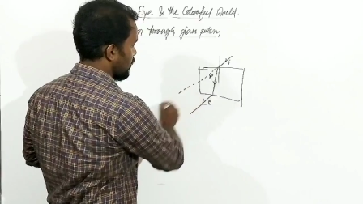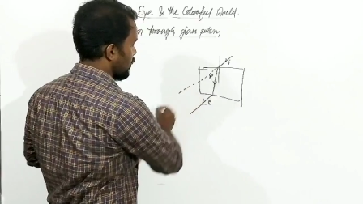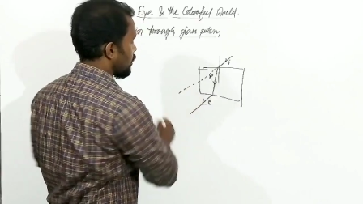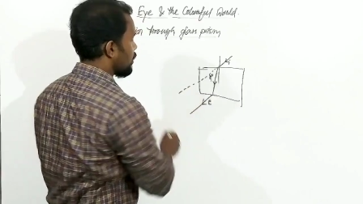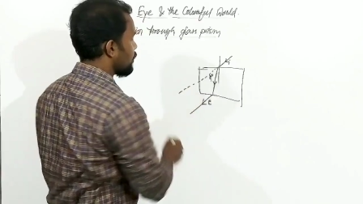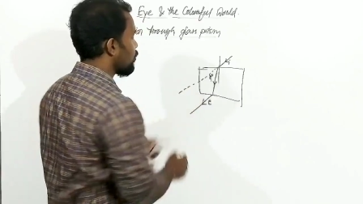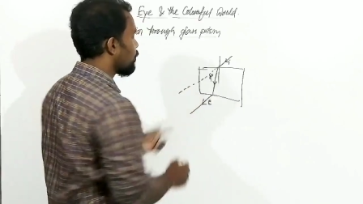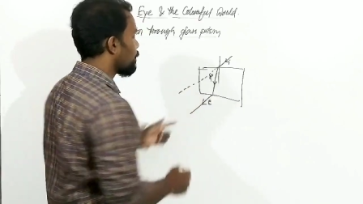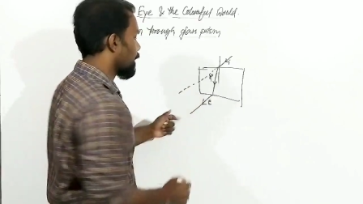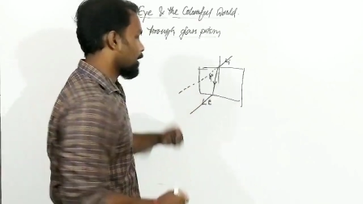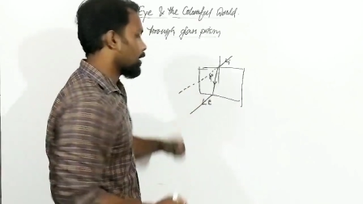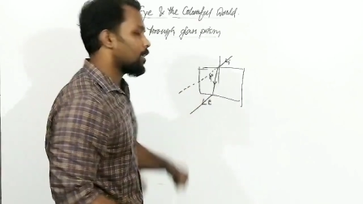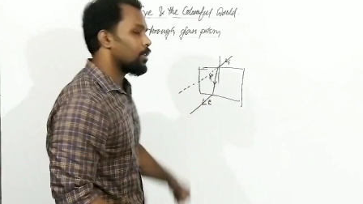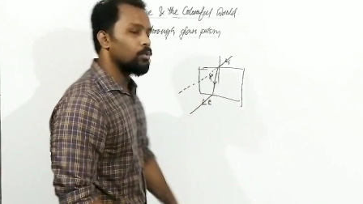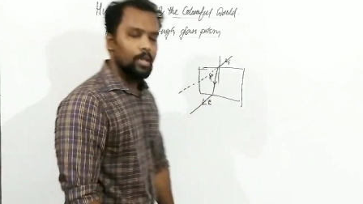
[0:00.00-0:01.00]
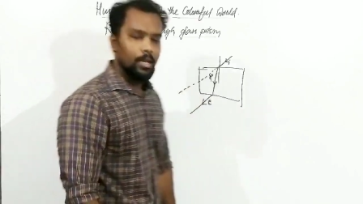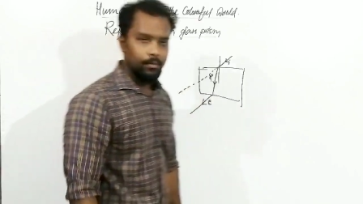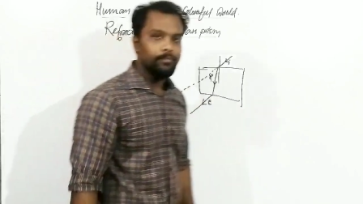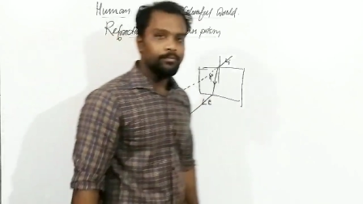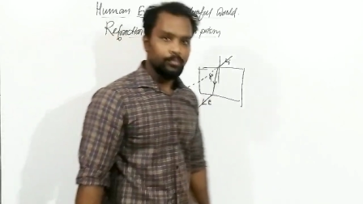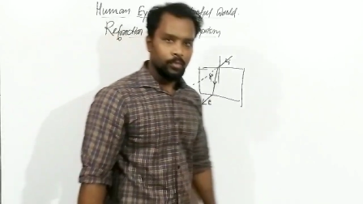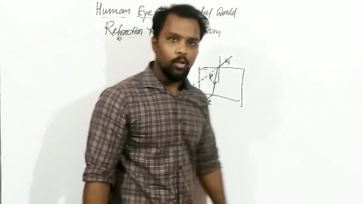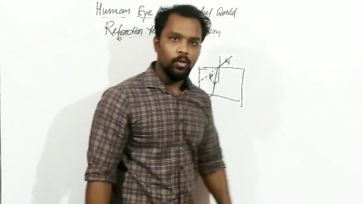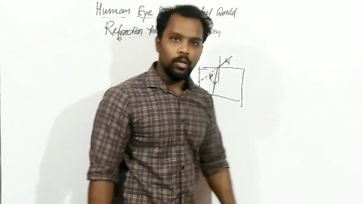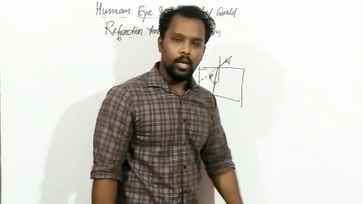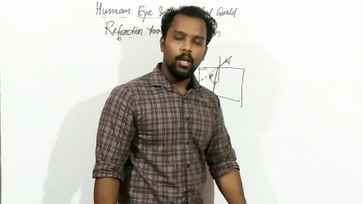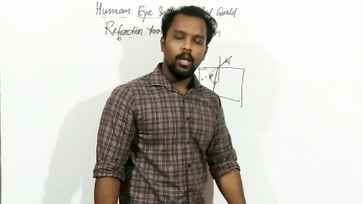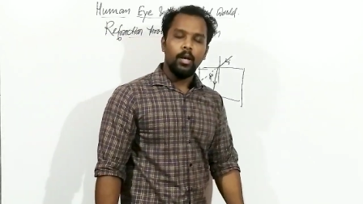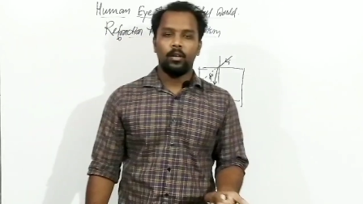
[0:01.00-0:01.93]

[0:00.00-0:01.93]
it will move parallelly to that, okay?